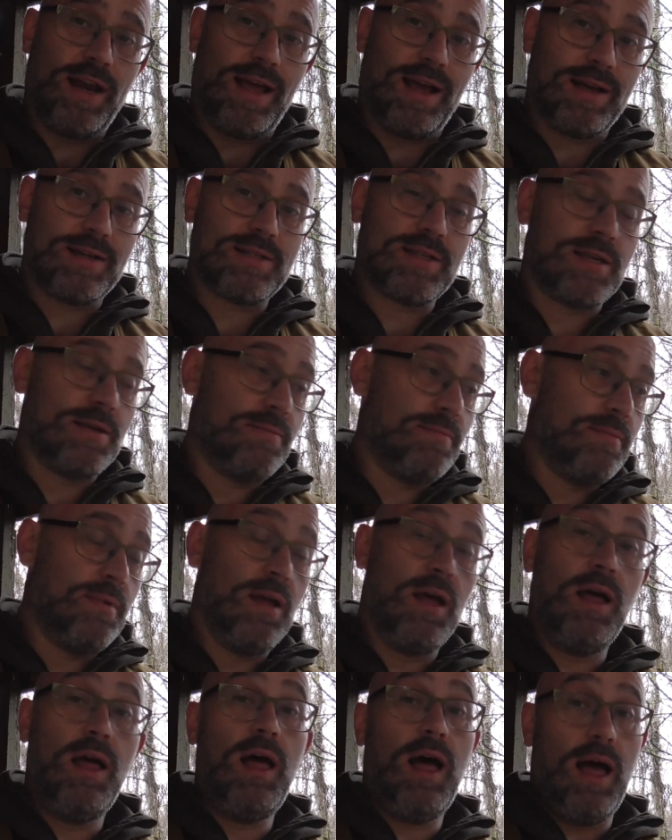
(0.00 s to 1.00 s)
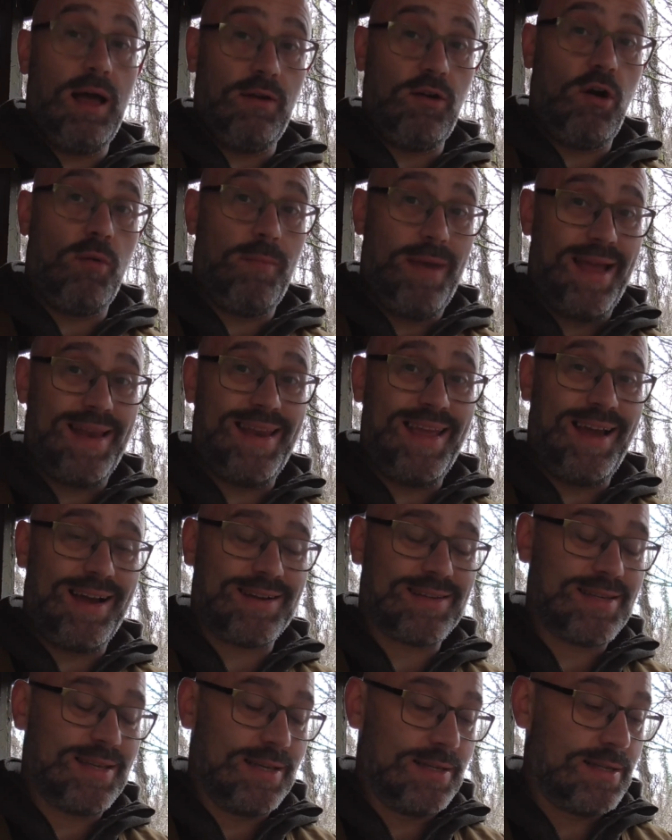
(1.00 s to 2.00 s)
axe. I've got many
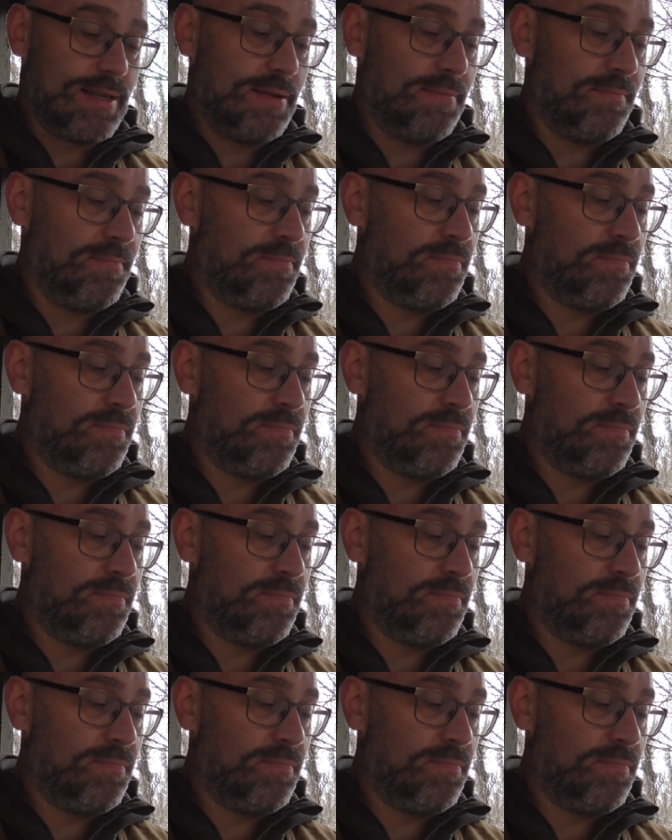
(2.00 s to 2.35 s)
axes.